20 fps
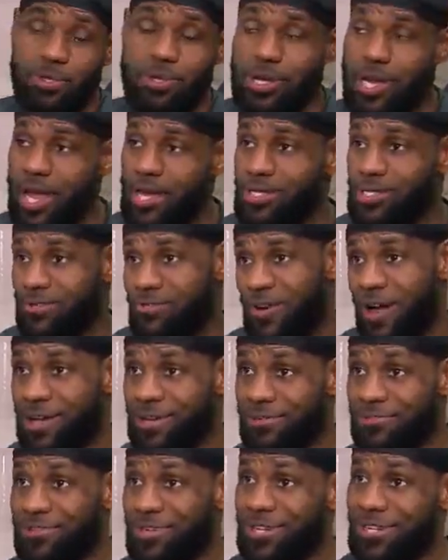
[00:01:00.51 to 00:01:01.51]
You can actually
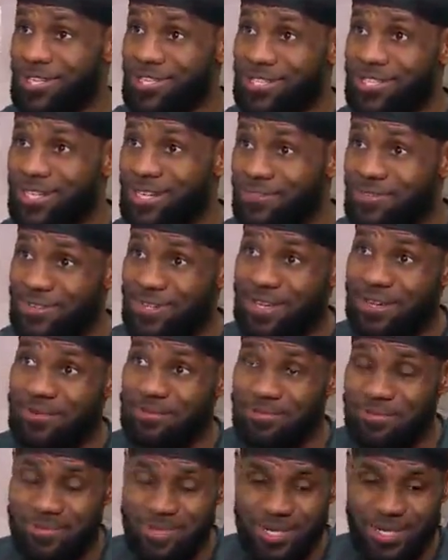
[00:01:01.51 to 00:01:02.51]
find the footage of
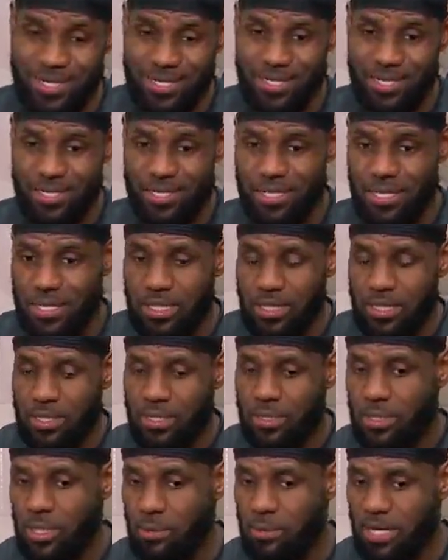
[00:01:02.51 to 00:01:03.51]

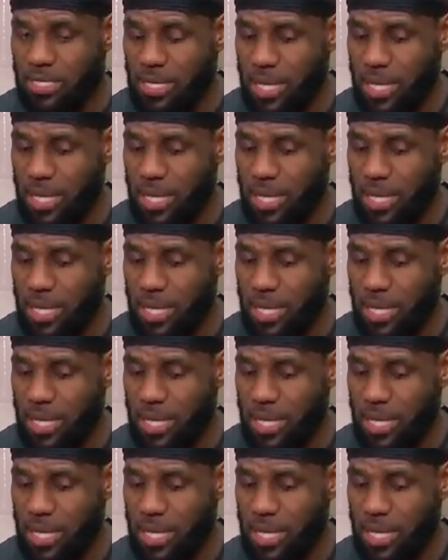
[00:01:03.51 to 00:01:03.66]
him